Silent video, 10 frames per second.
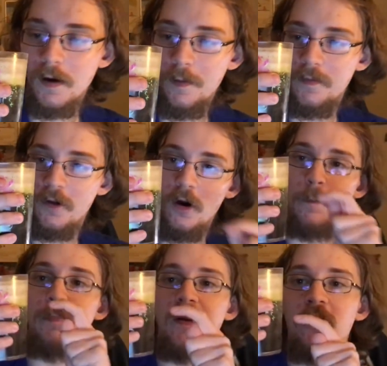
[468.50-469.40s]
mean there are
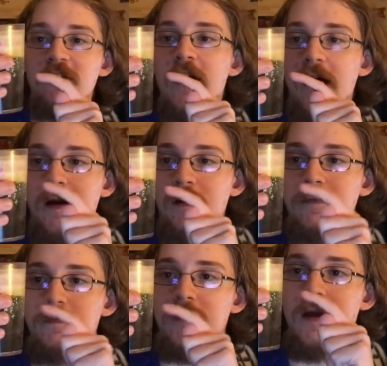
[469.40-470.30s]
beers that
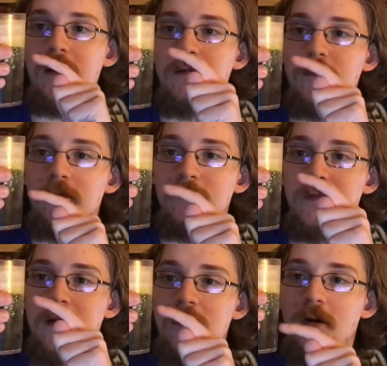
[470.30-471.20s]

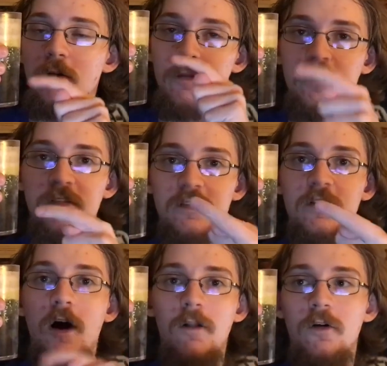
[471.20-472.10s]
are this
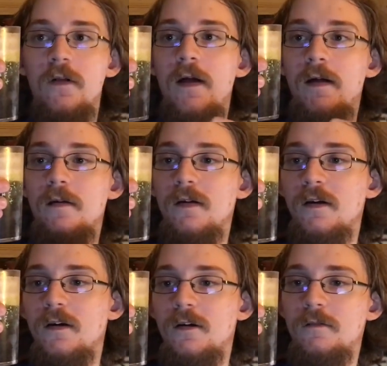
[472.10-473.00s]
color that
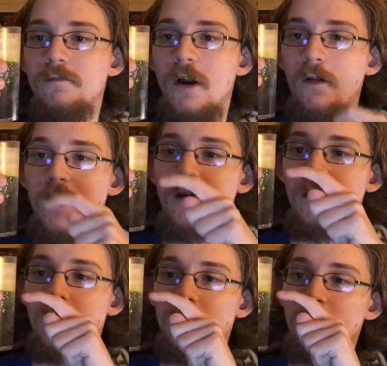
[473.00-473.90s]
are like
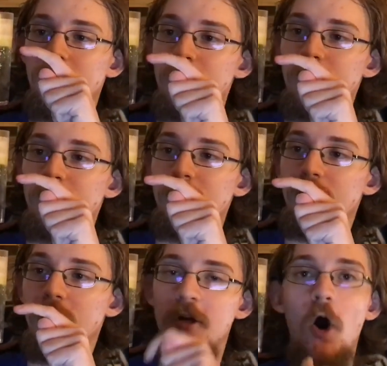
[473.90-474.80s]
a
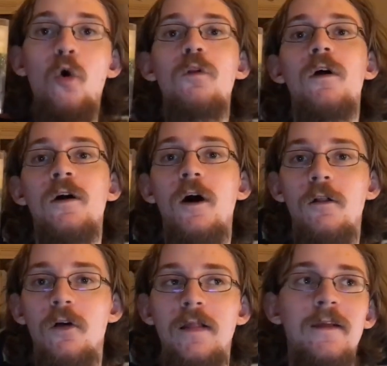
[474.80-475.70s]
cola
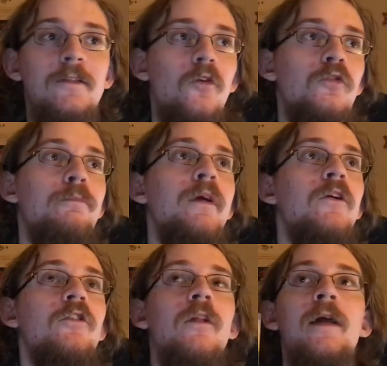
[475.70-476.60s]
color. I think those
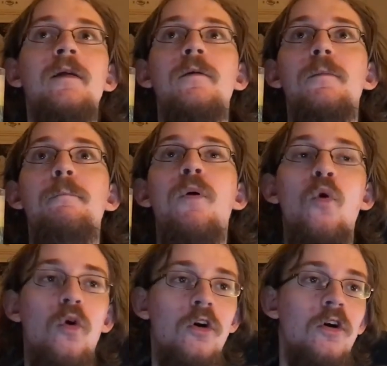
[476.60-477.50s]
beers are like
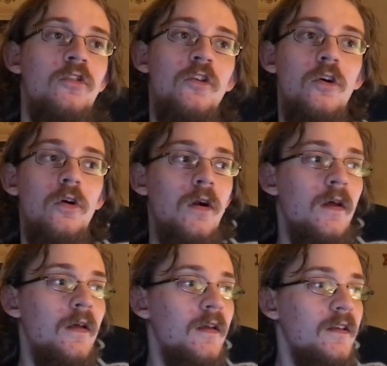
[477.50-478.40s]
porters or
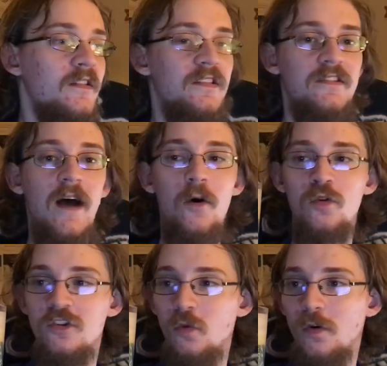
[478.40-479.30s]

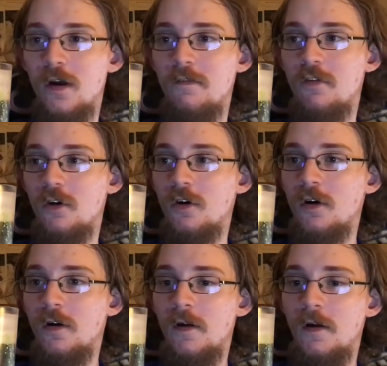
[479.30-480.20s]
stouts or whatever,
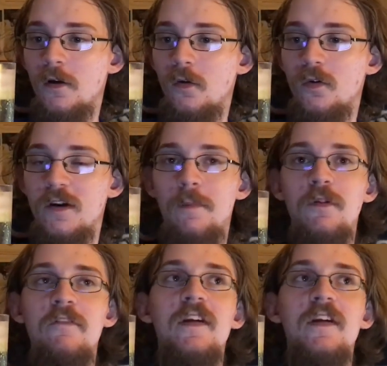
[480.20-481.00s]
which I believe